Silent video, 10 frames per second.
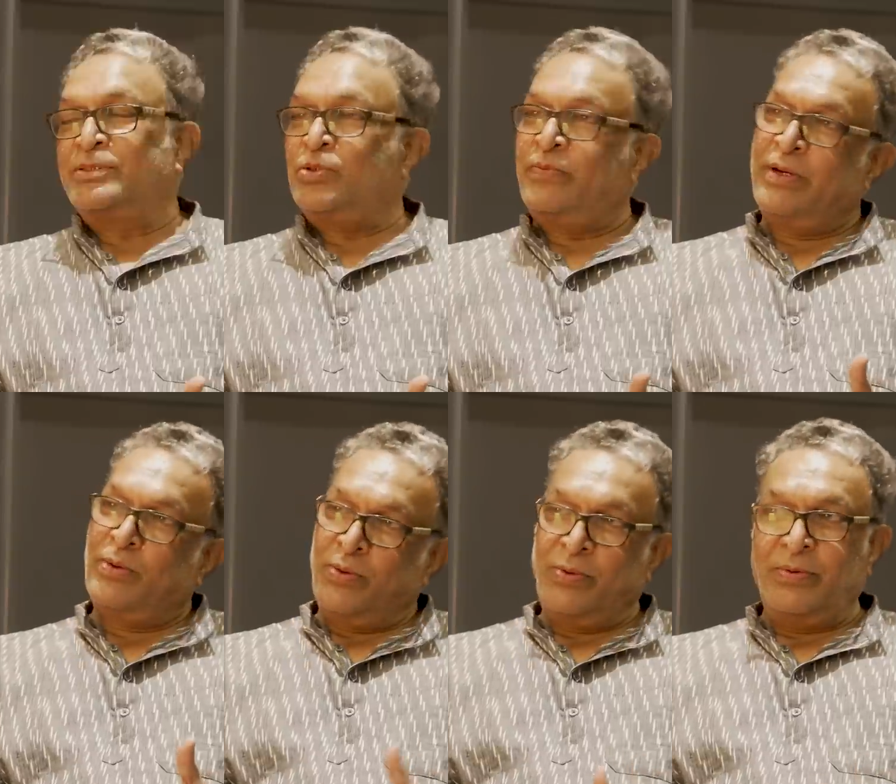so we
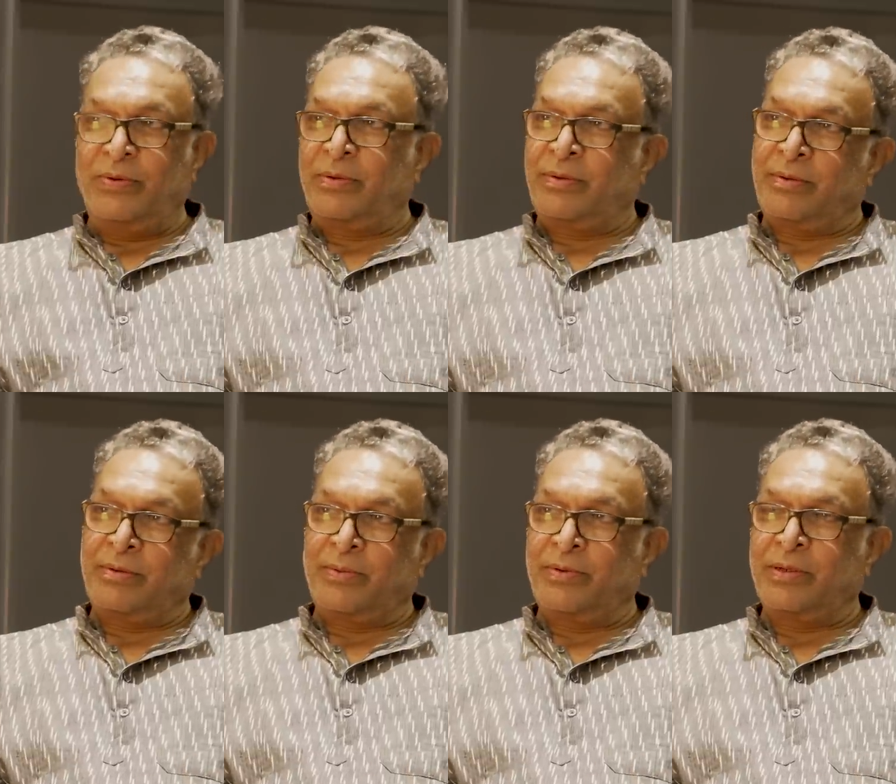know
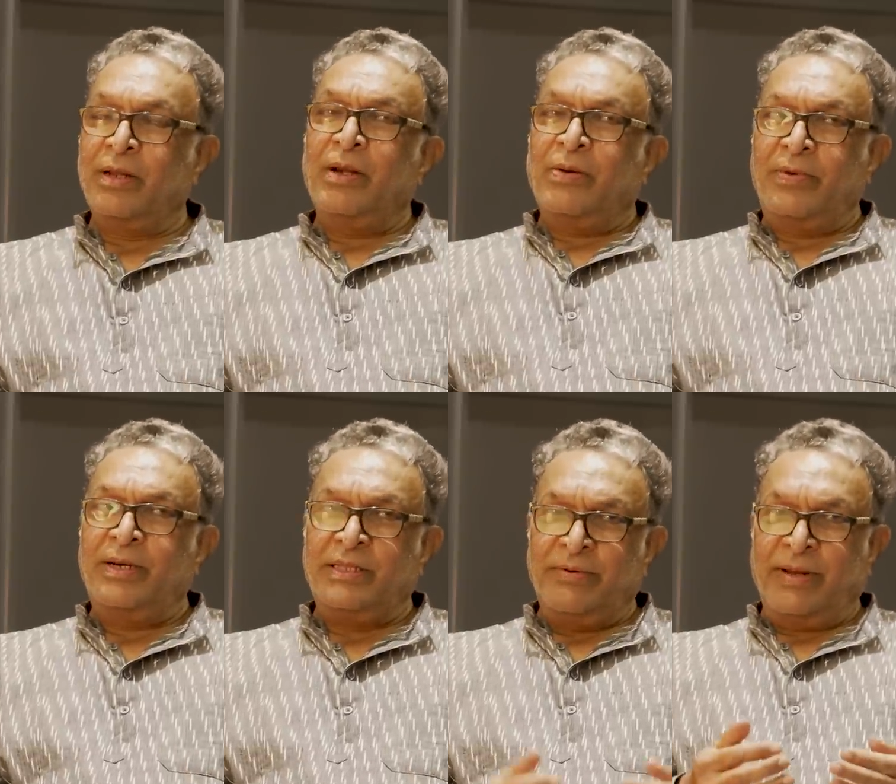about,
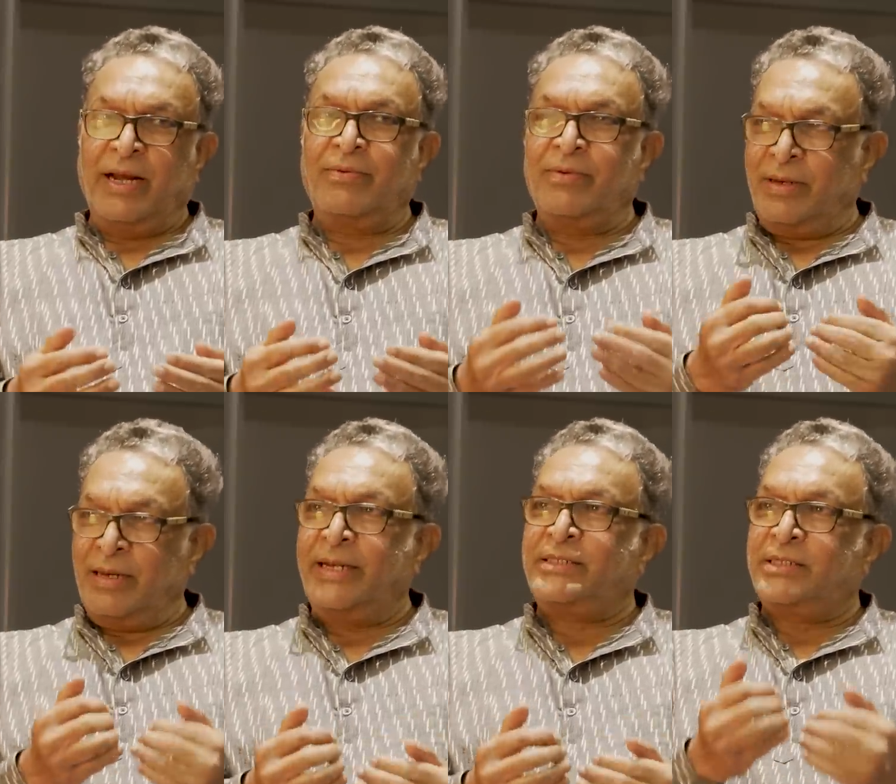only thing we have
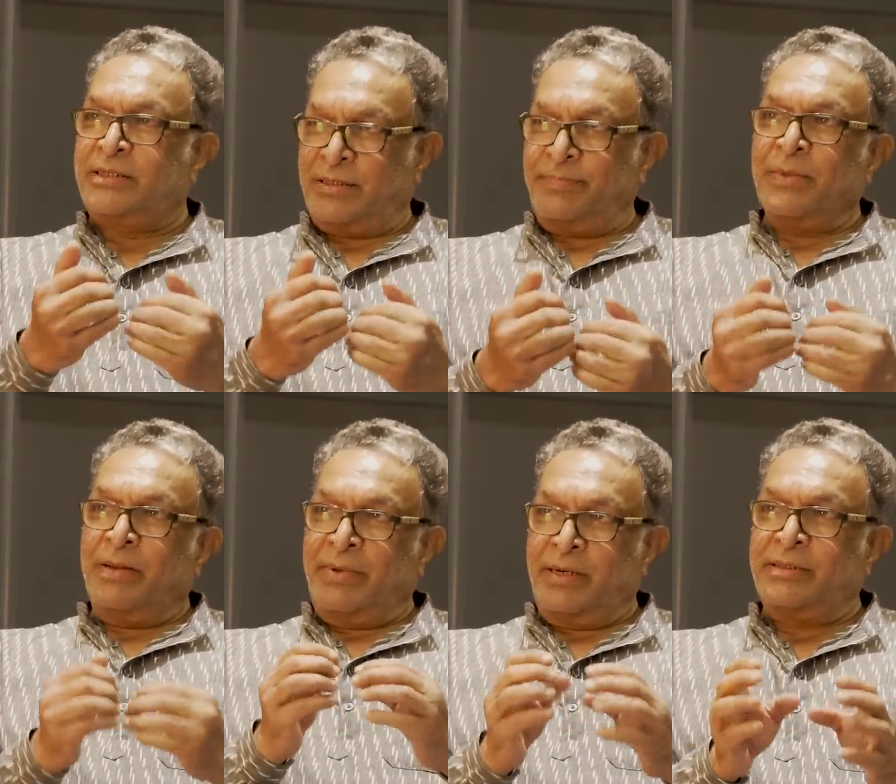
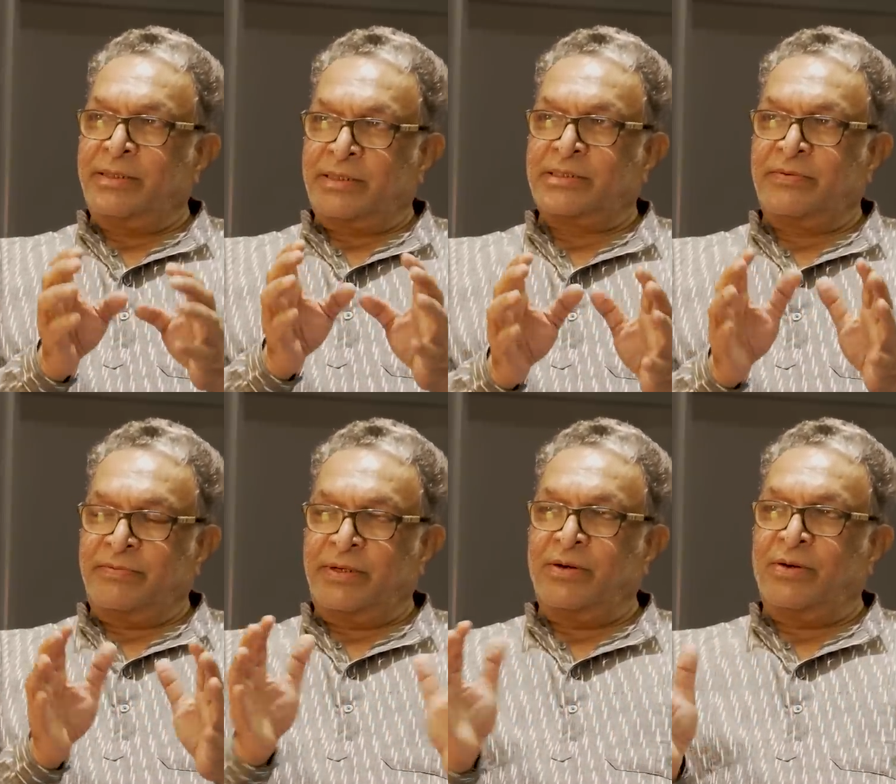later, I mean there is a
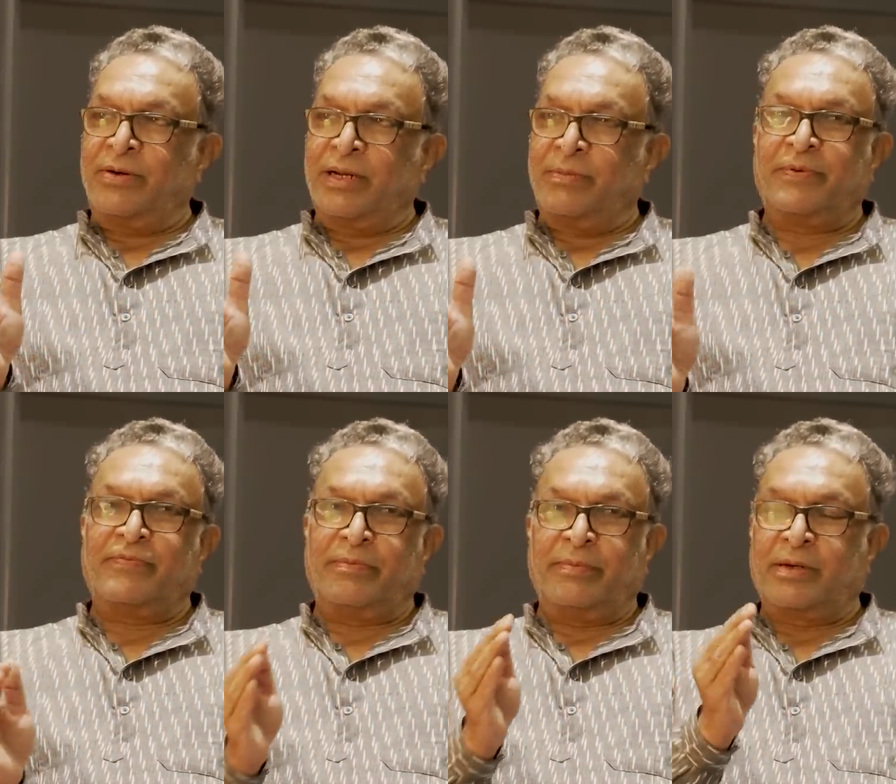very long gap
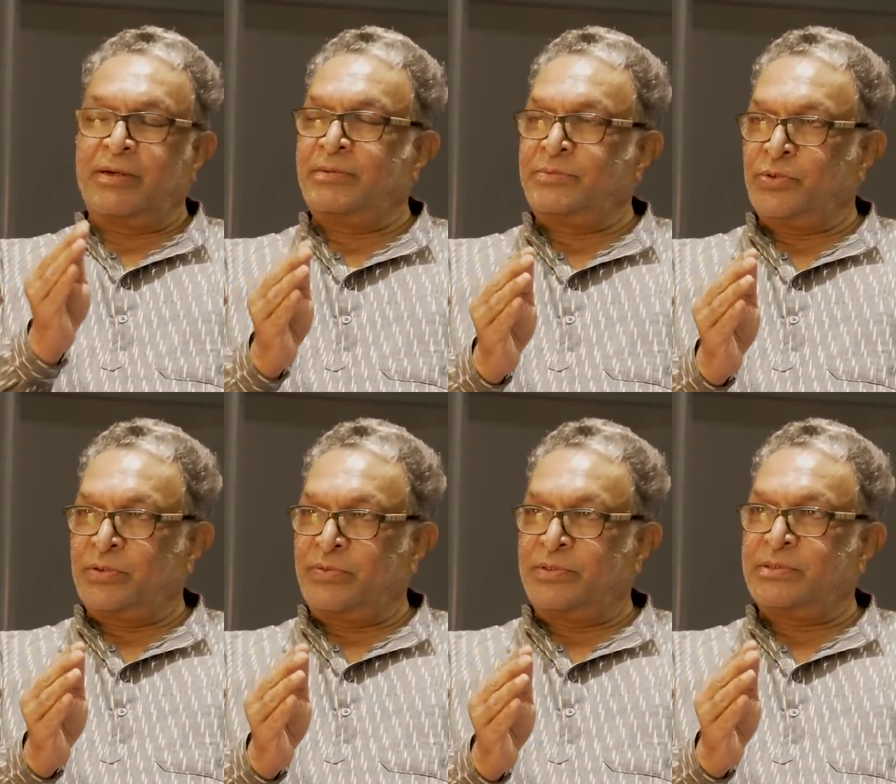before Maranam
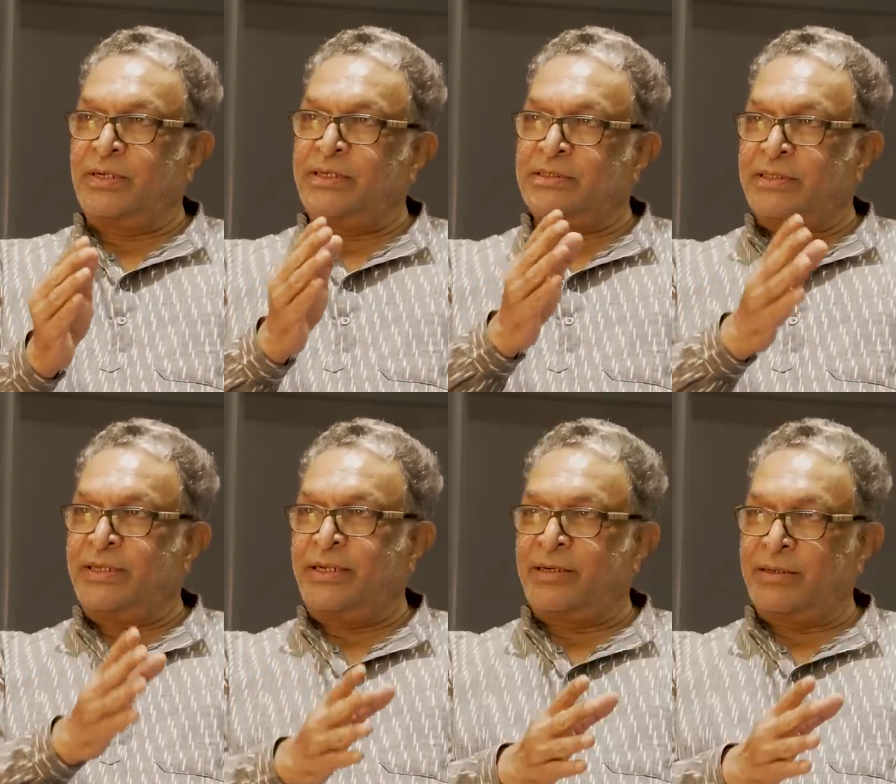Jogar was released
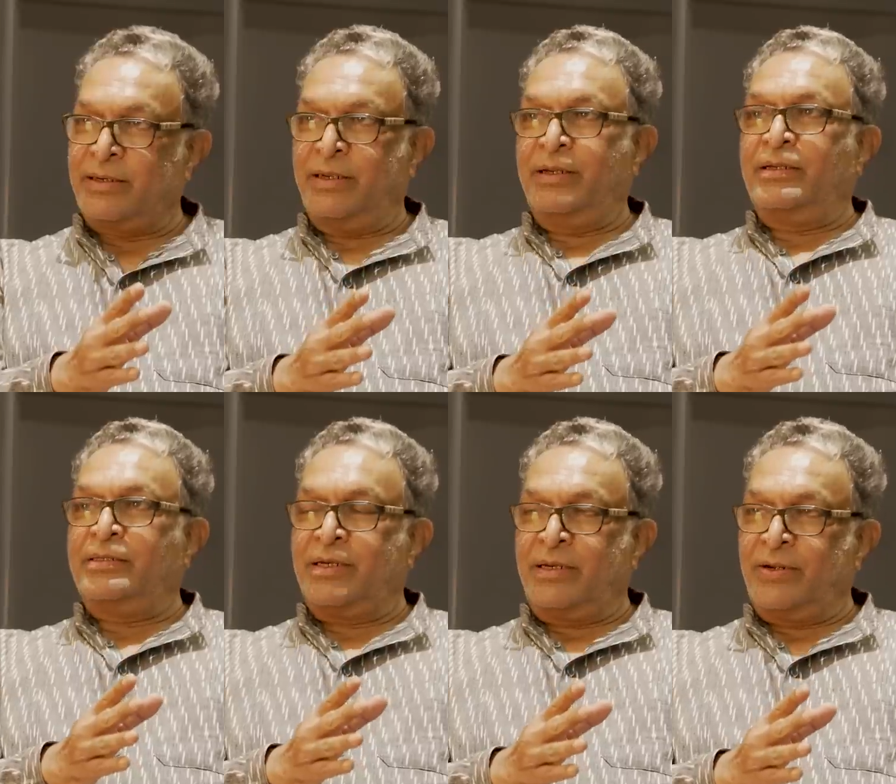there,
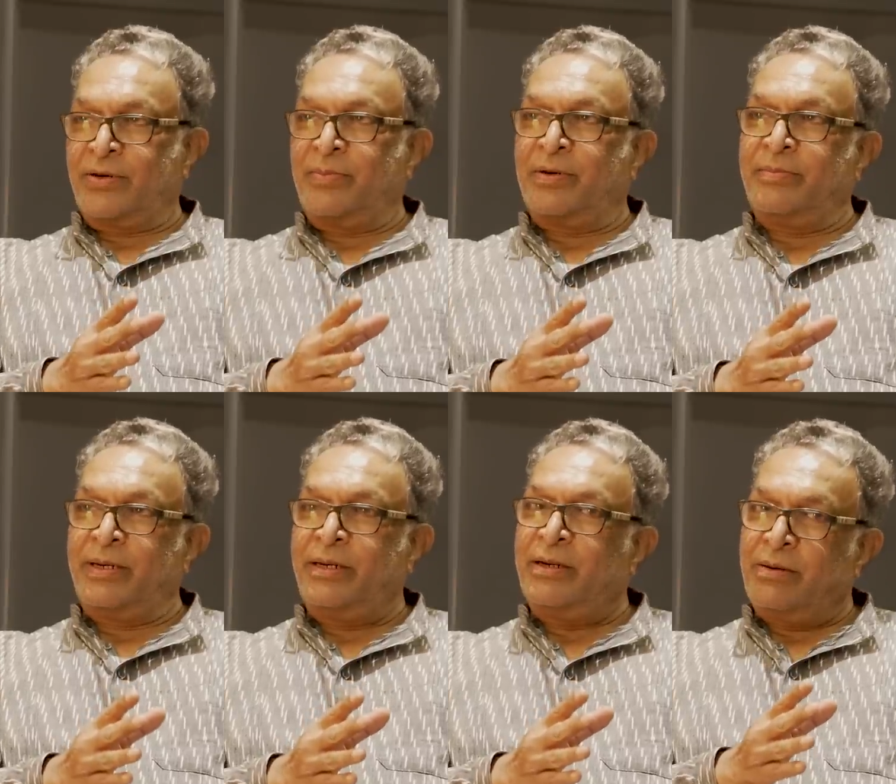Delhi or
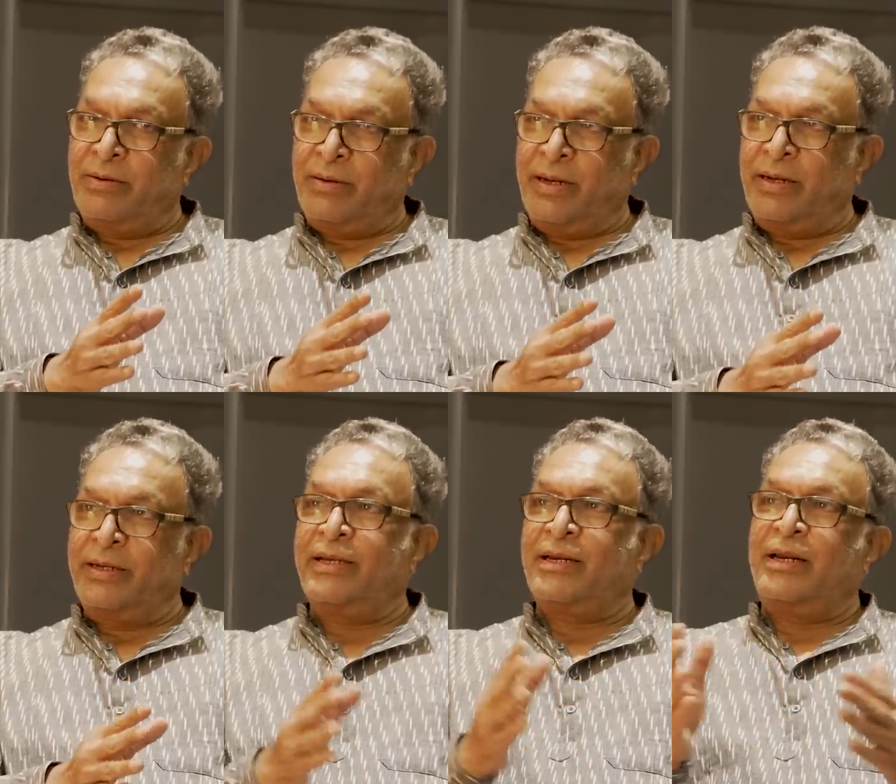Bombay.
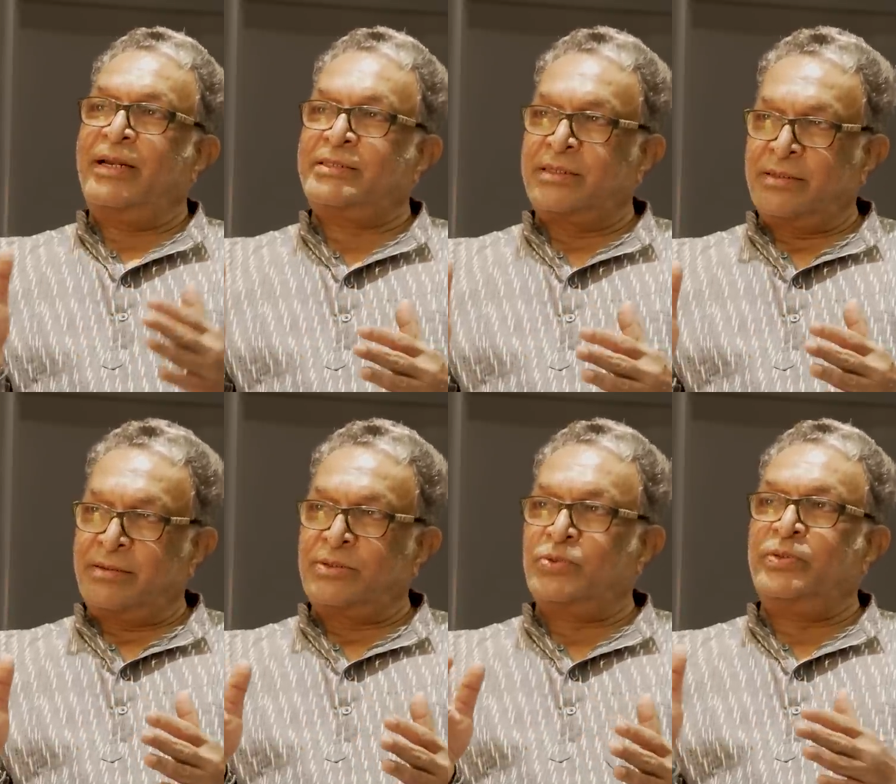A year later
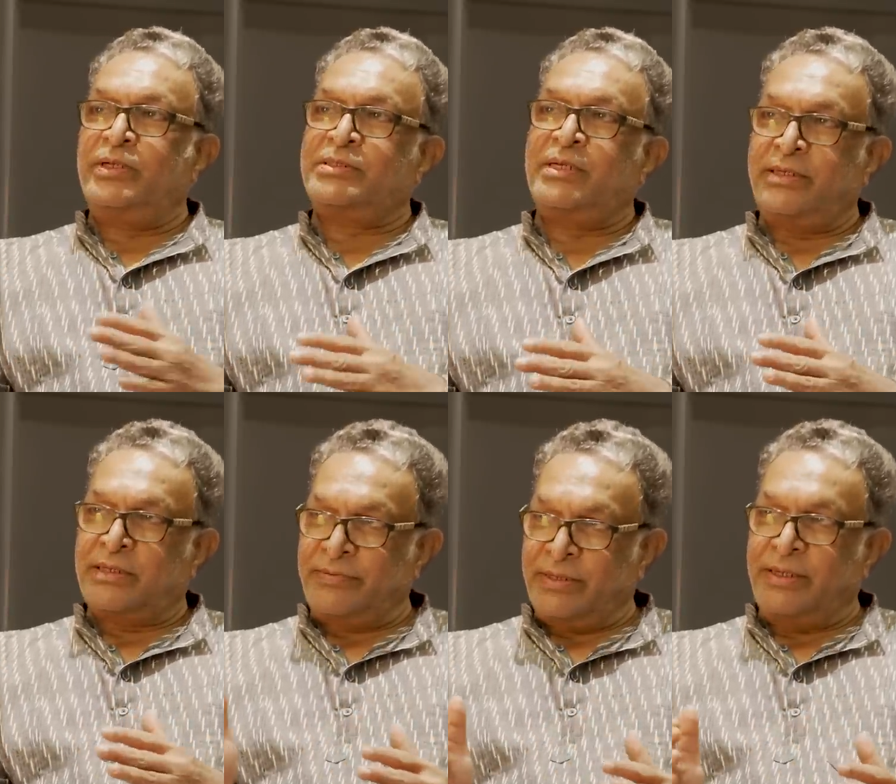or 2 years
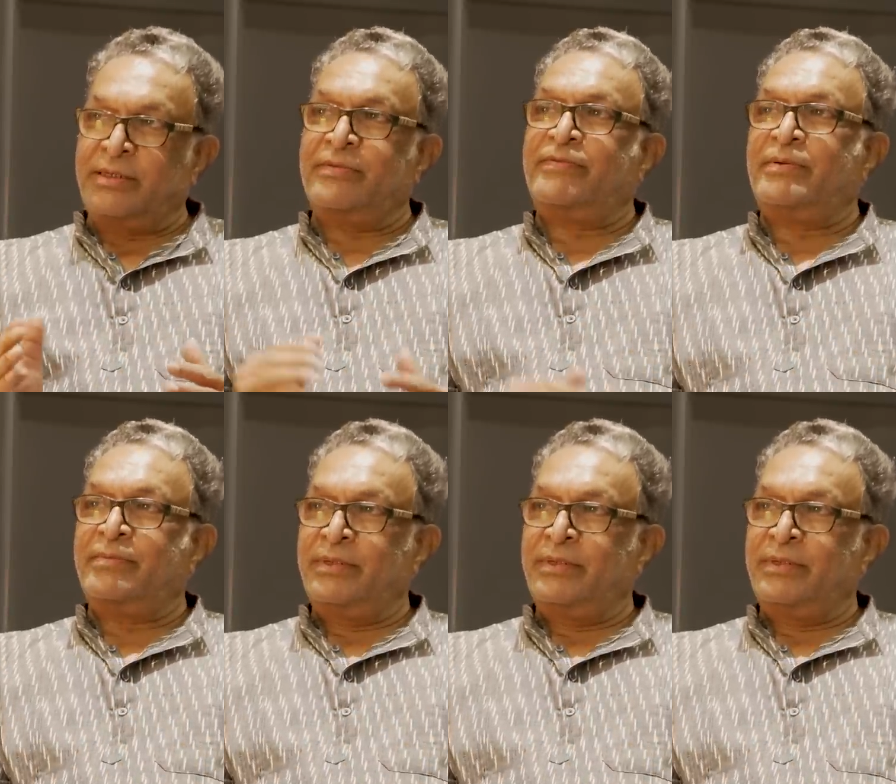later we get the film.